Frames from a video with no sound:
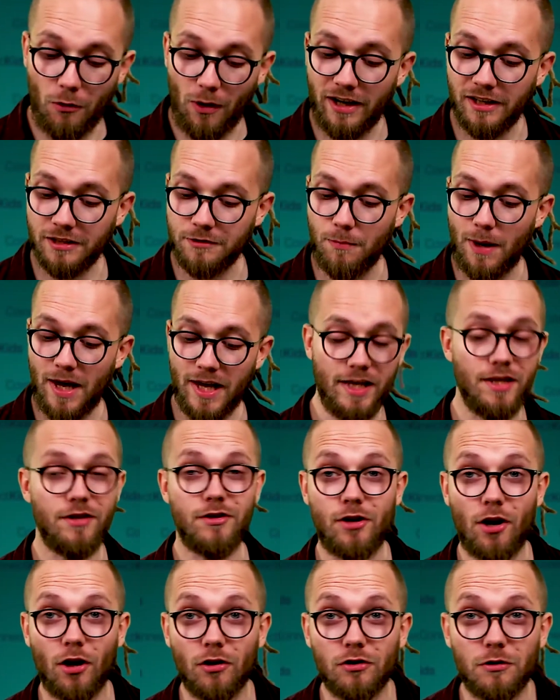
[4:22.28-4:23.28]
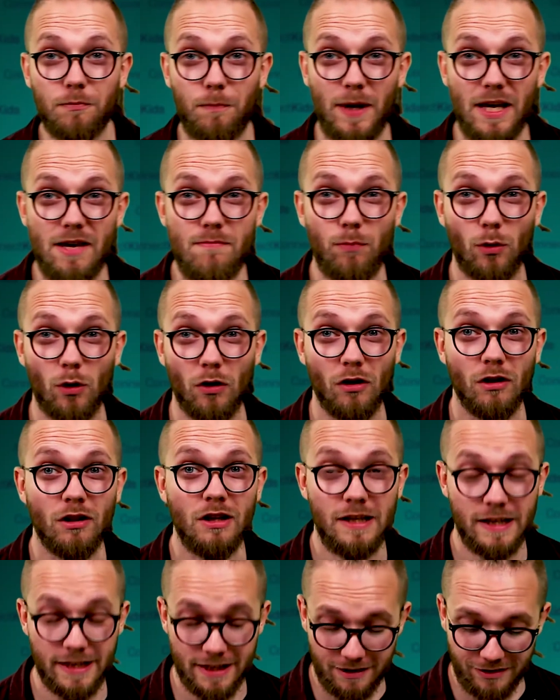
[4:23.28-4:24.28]
had made God's people
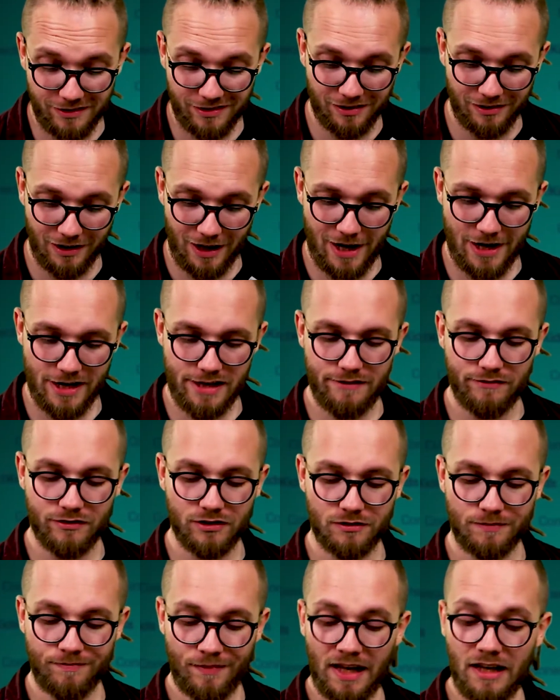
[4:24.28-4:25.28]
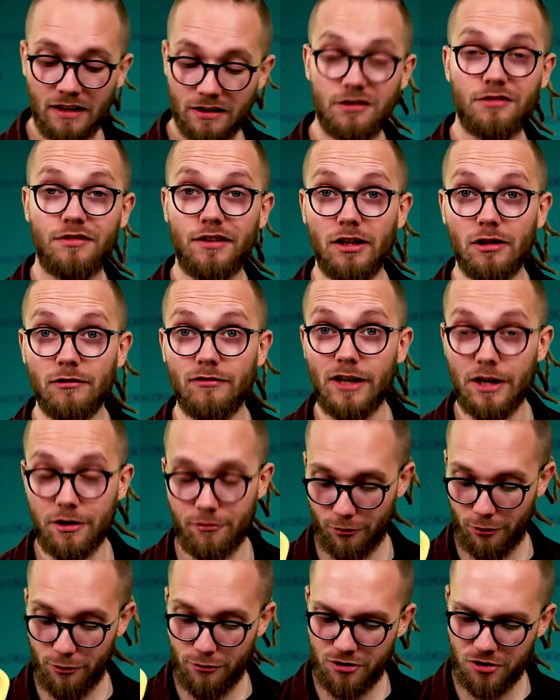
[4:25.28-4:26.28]
his slaves. Still they
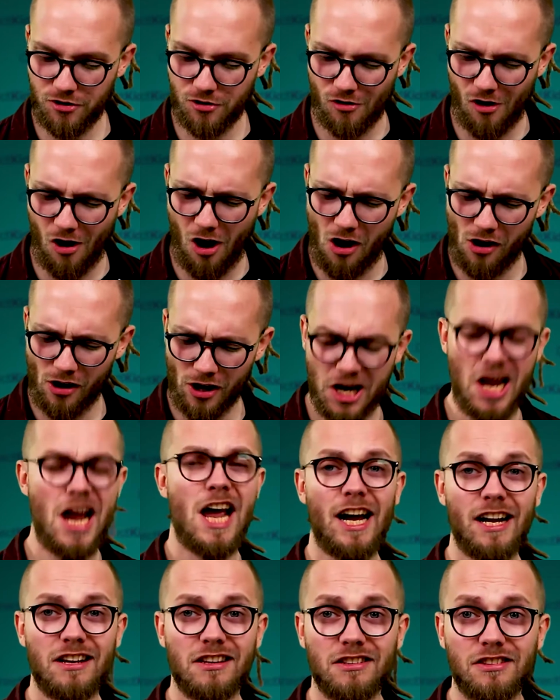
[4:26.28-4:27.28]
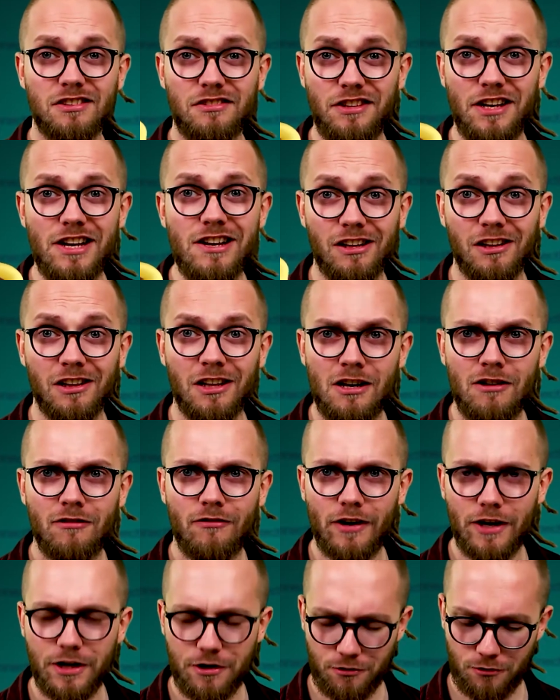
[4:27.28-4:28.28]
grew strong, and still
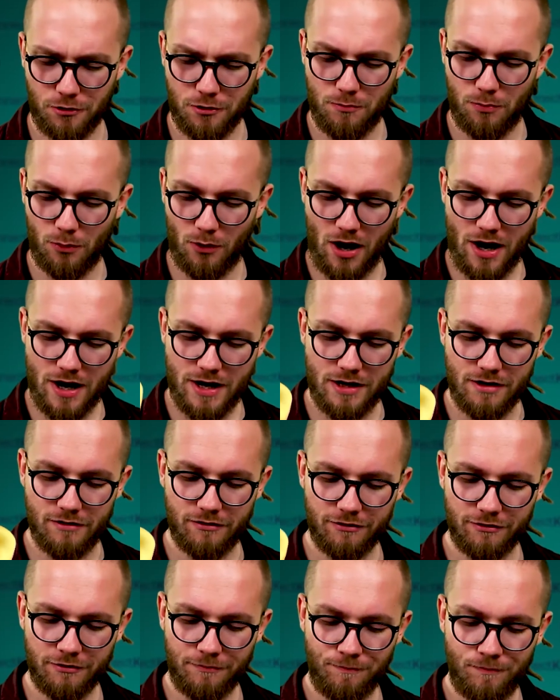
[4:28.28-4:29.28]
they grew brave.